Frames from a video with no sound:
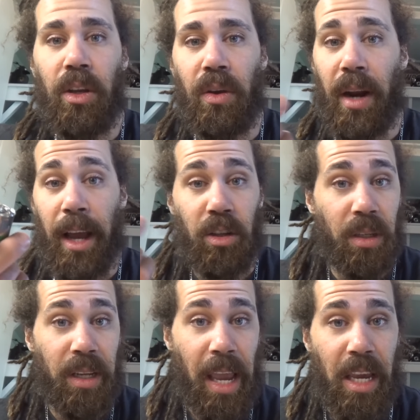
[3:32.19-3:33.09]
you can actually
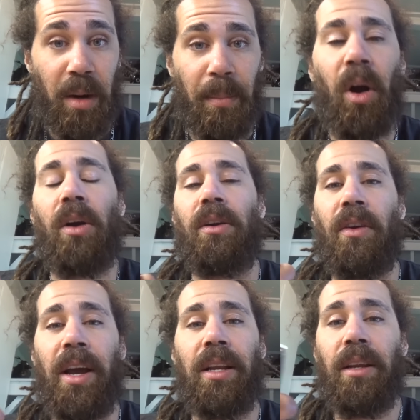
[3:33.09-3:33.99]
take it apart,
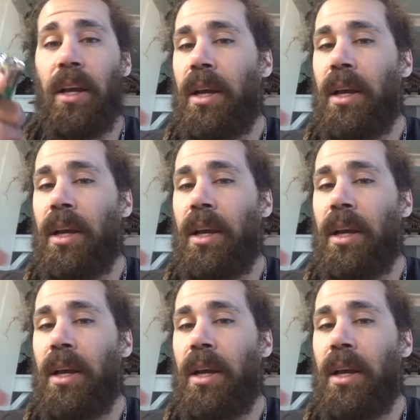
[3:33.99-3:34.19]
right?